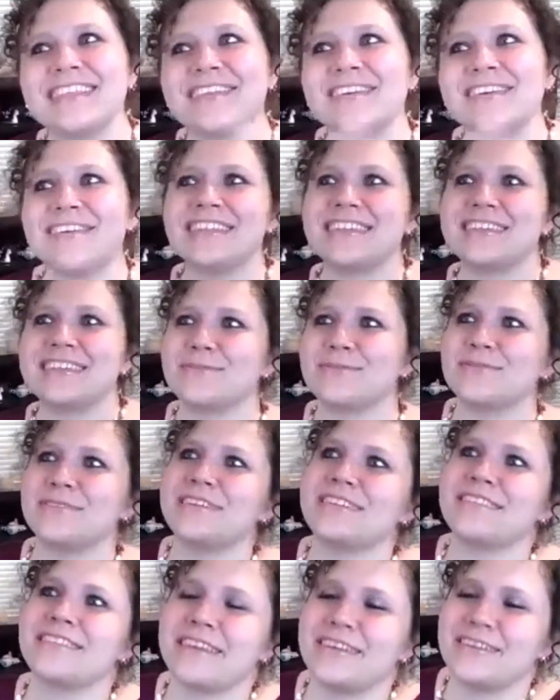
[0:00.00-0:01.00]
only difference
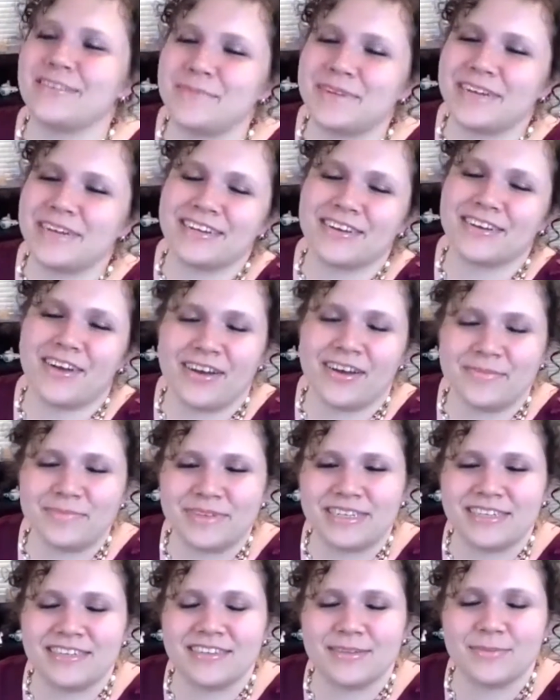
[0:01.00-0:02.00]
between a salesman and a
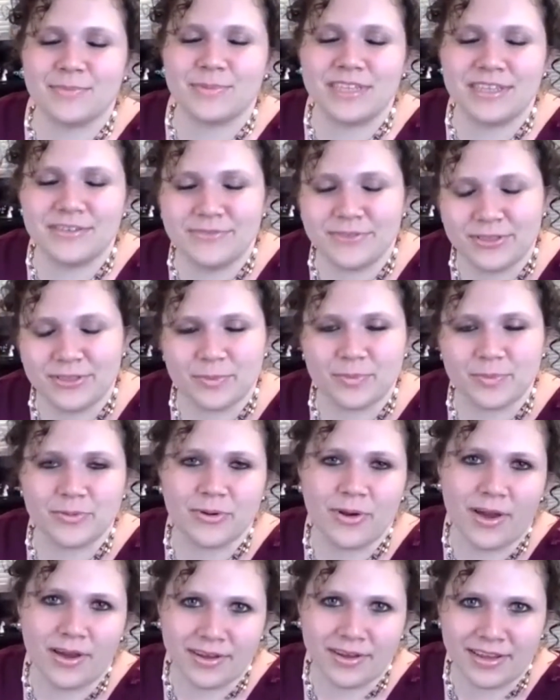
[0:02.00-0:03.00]
conman is the belief in their
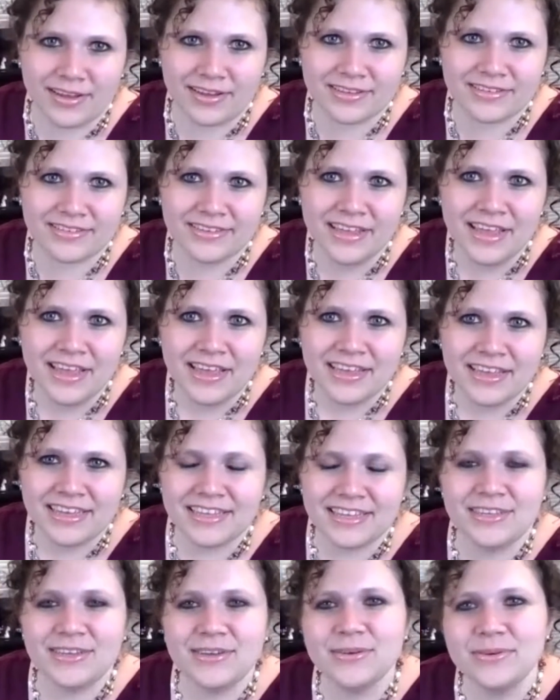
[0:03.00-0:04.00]
products.
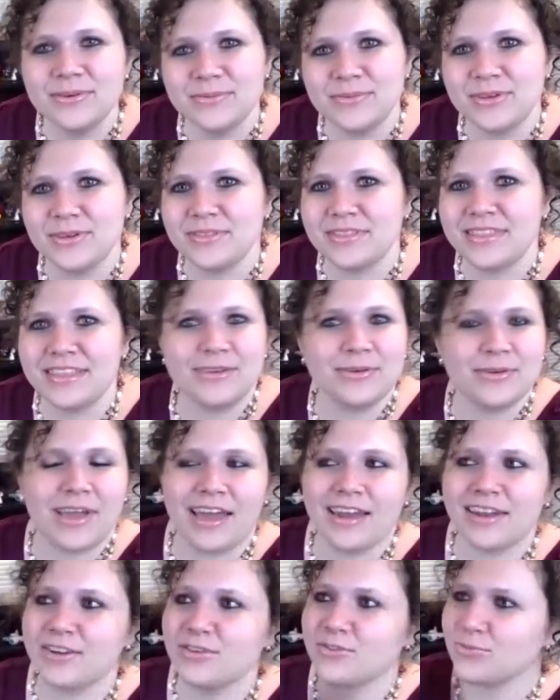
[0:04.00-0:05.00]
Could you
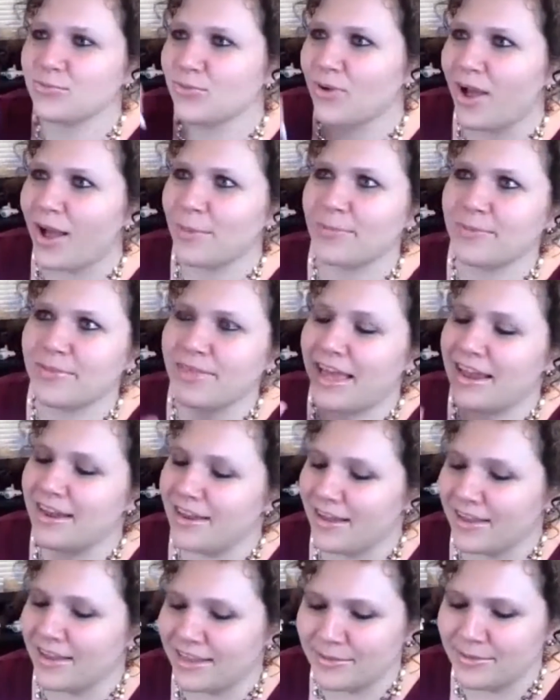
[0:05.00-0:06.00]
kind of dropped that
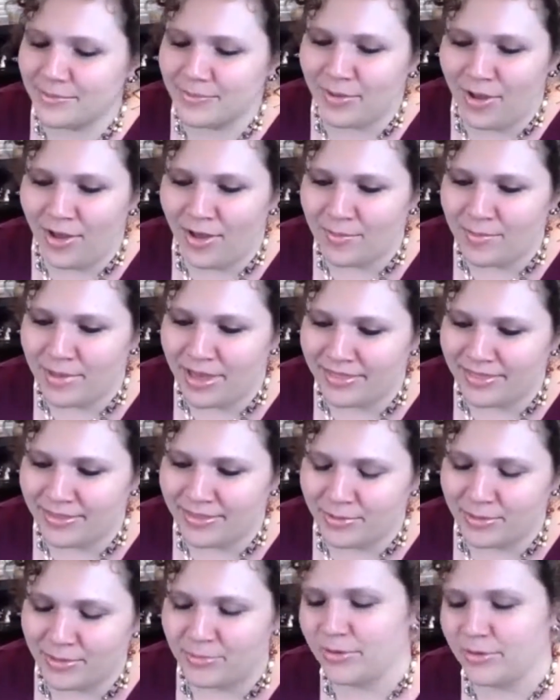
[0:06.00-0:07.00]
nugget bomb, and
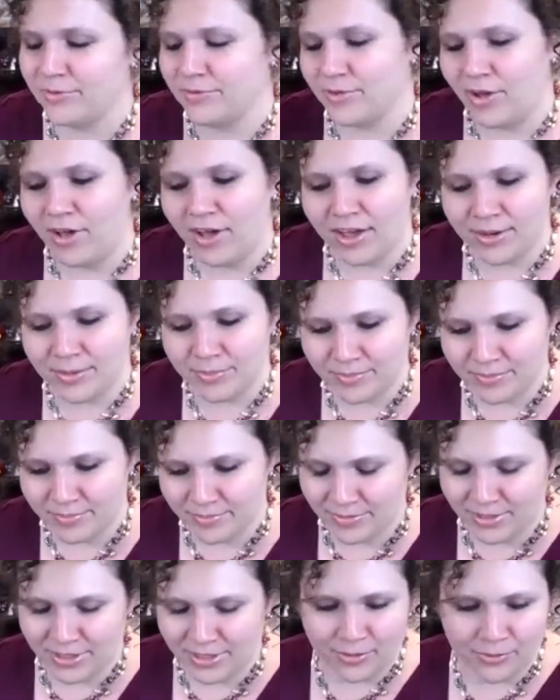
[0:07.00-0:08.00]
then we moved on,
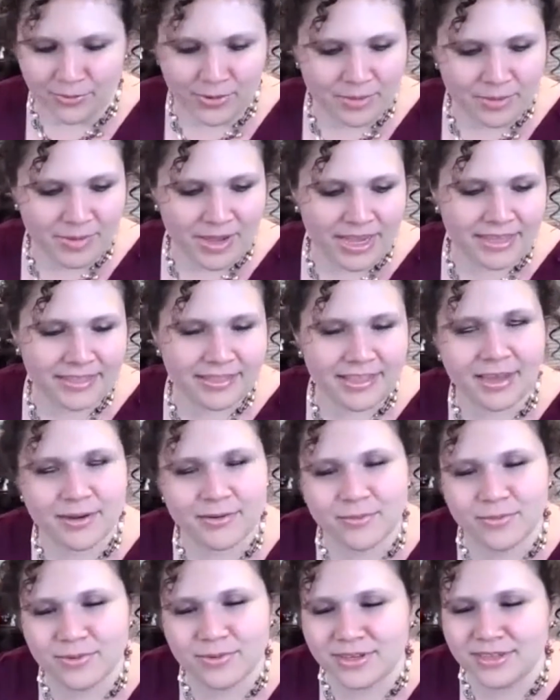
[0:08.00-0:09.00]
you know, way back
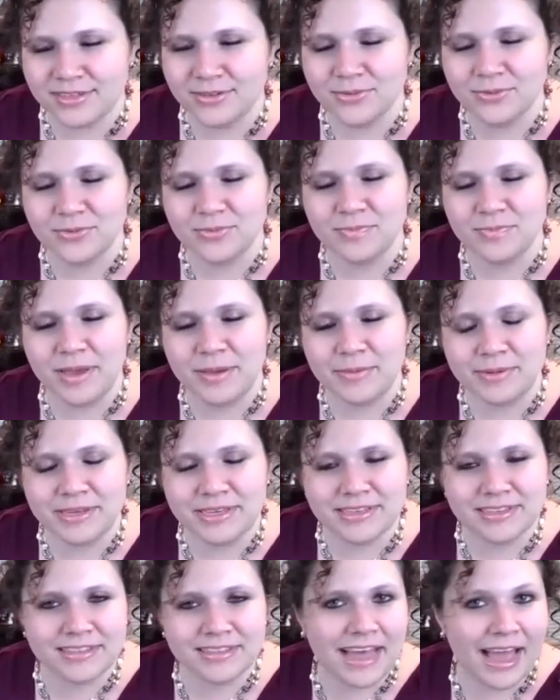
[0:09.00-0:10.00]
then. Could you
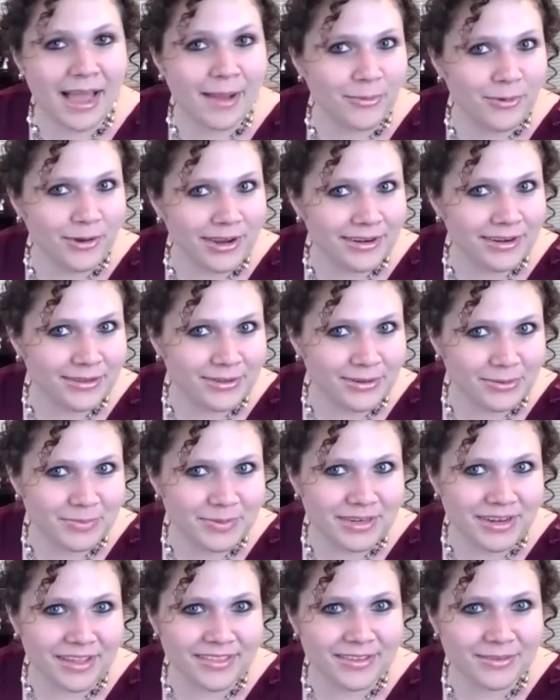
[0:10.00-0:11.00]
maybe elaborate a little
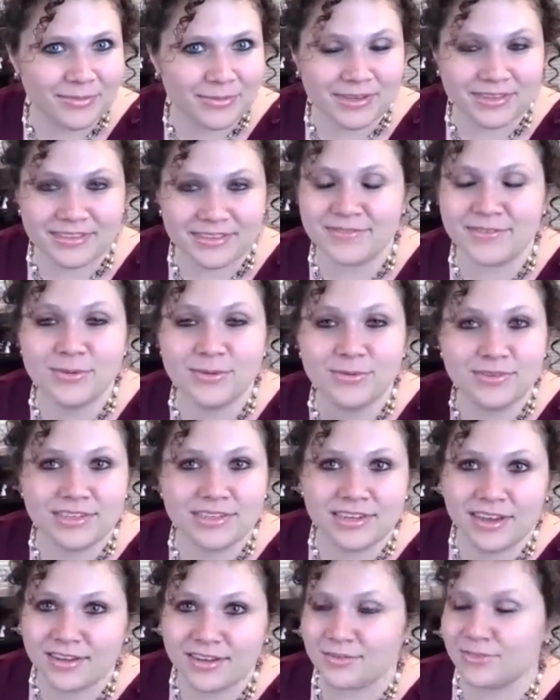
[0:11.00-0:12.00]
bit on this one? Because I've used
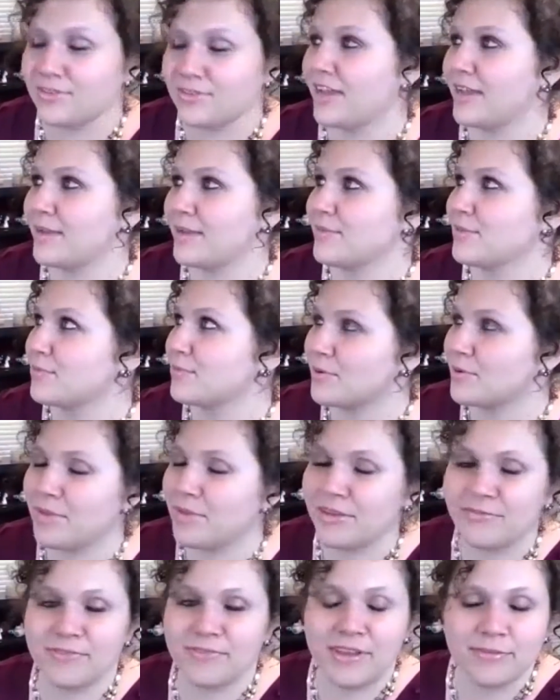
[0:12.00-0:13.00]
it 100 times. It's one of
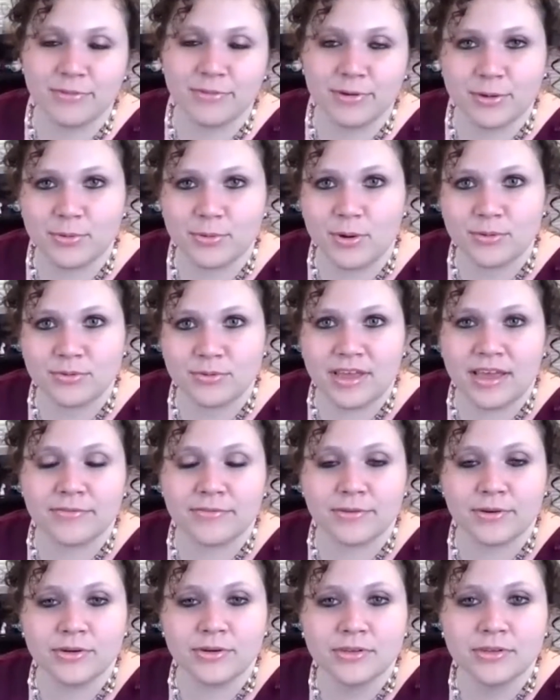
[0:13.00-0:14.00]
my favorite quotes
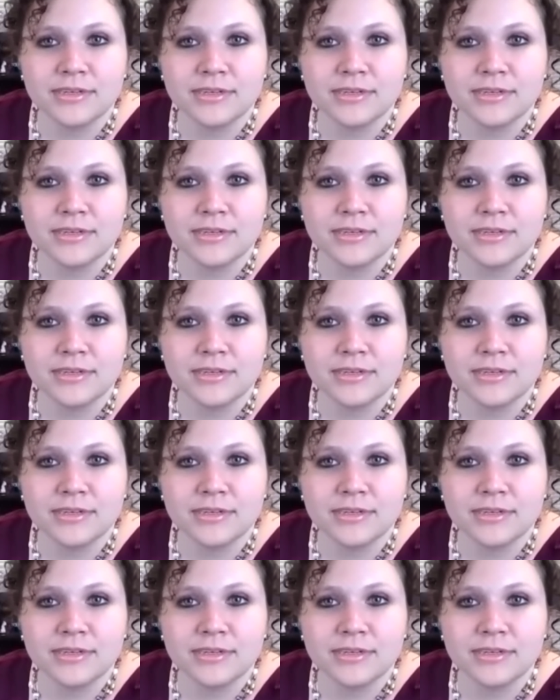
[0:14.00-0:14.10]
ever.